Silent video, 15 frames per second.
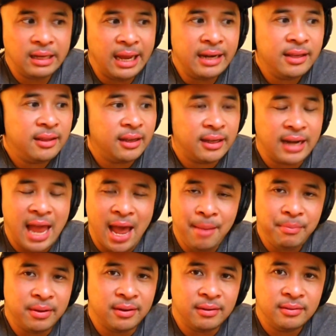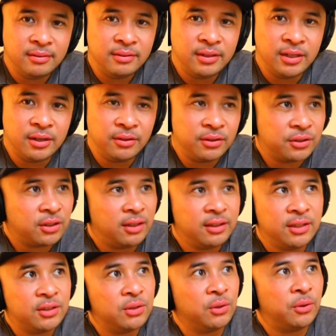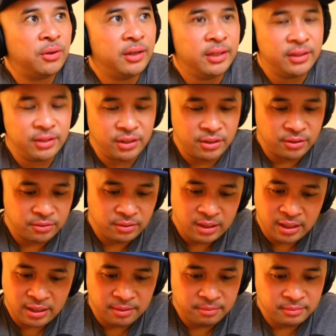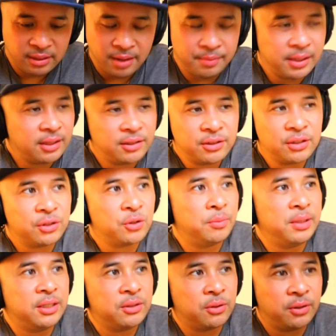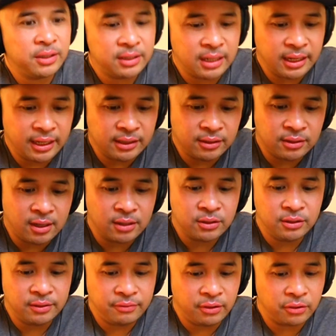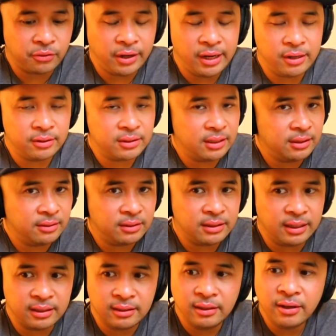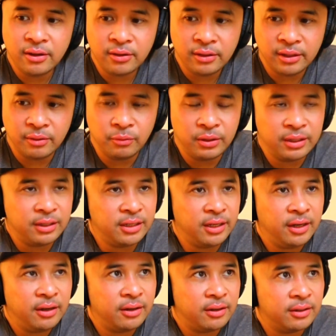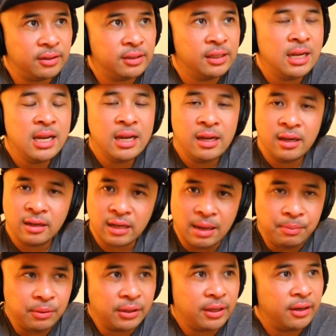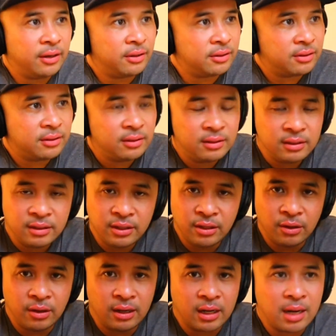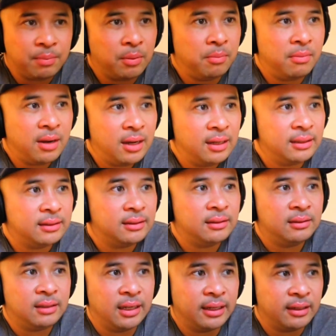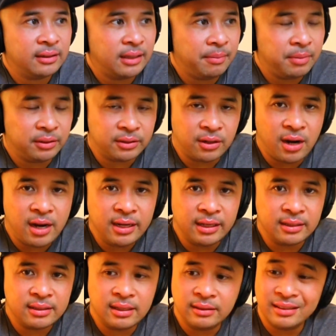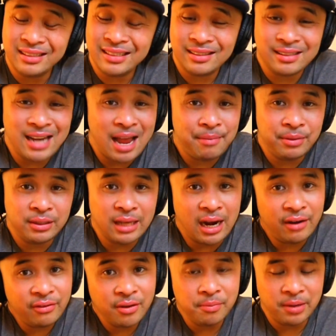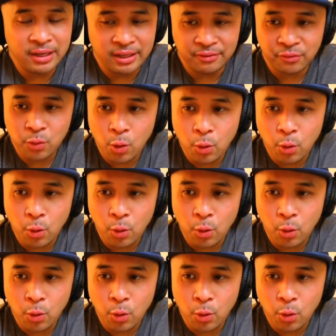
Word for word: anything can happen. You know, there's all these stories, you know, I mean, there's just so many stories that I get to talk to different creators. So just like literally within years, you know, a couple months, like they built their audience. Now that doesn't happen to everybody, of